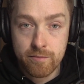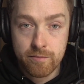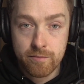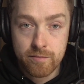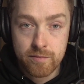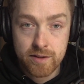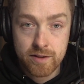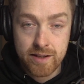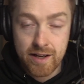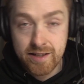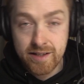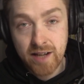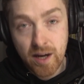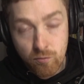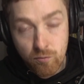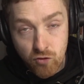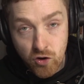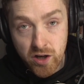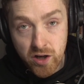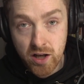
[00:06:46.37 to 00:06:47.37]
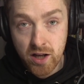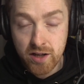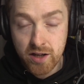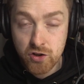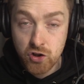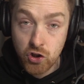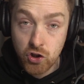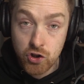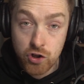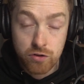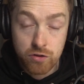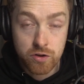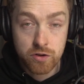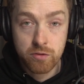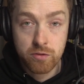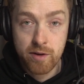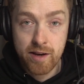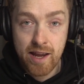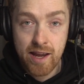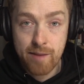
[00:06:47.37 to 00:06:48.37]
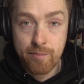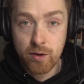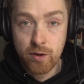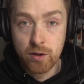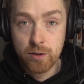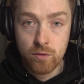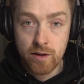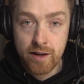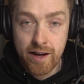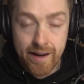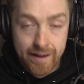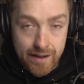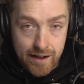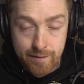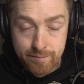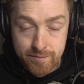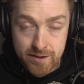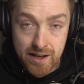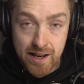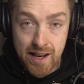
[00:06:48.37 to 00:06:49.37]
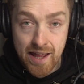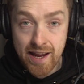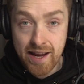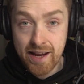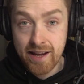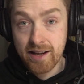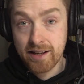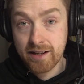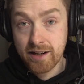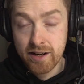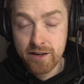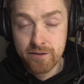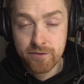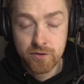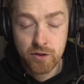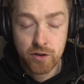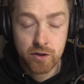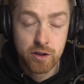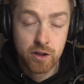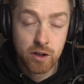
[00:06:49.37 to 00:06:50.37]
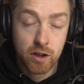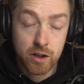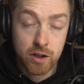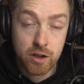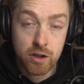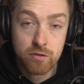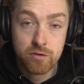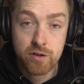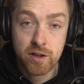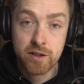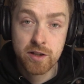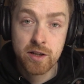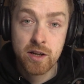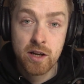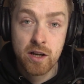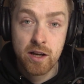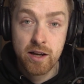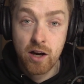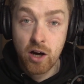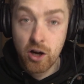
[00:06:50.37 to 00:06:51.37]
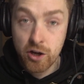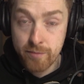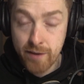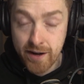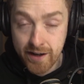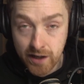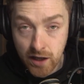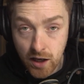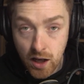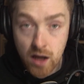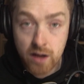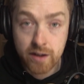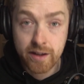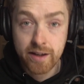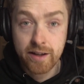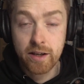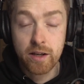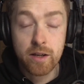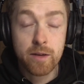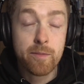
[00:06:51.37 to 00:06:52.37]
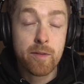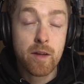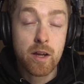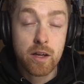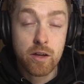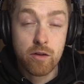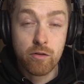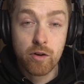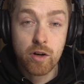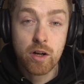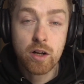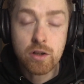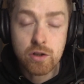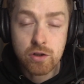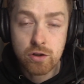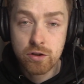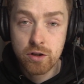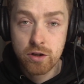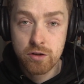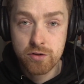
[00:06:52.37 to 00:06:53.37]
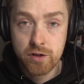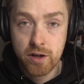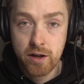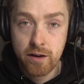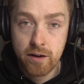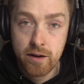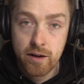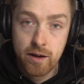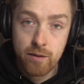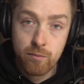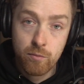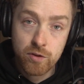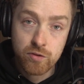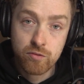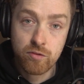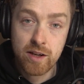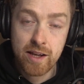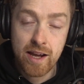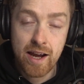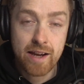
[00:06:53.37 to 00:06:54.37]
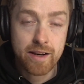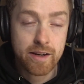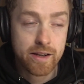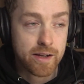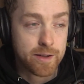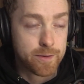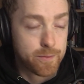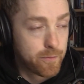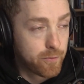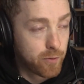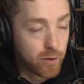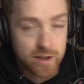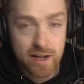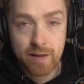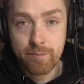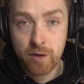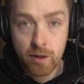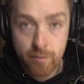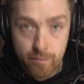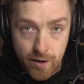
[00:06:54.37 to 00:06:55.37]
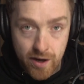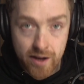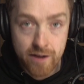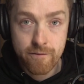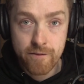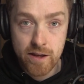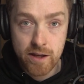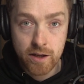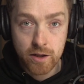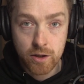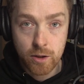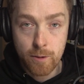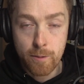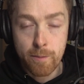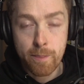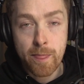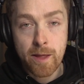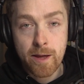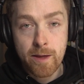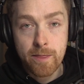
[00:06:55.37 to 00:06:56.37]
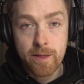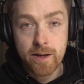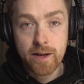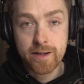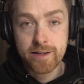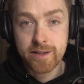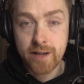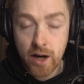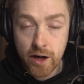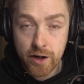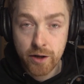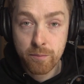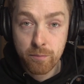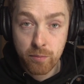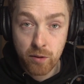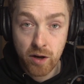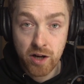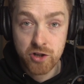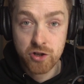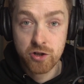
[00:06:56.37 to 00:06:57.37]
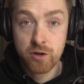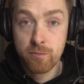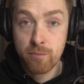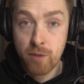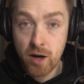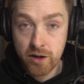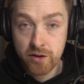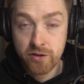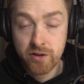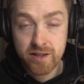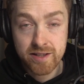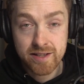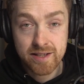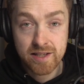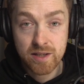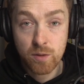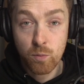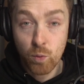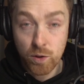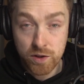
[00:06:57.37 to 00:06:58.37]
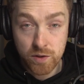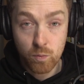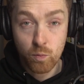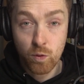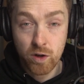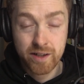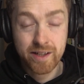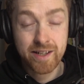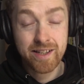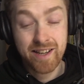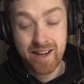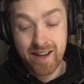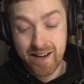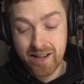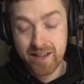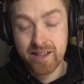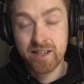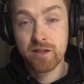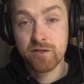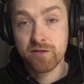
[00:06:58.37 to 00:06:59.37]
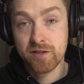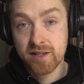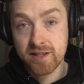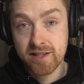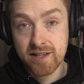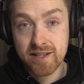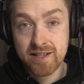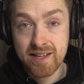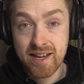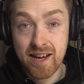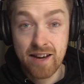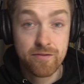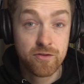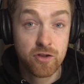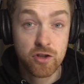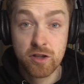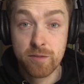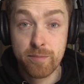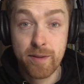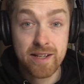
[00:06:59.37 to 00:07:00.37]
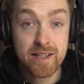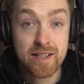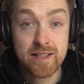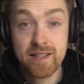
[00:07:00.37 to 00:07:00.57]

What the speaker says: daytime run lights. You can use it to enable headlamp delay, like I've done. You can use it automatic locking. You can also use it, and what's really handy is, for example, on my vehicle, the tire pressure monitoring system wasn't working, and I used the CCF just to basically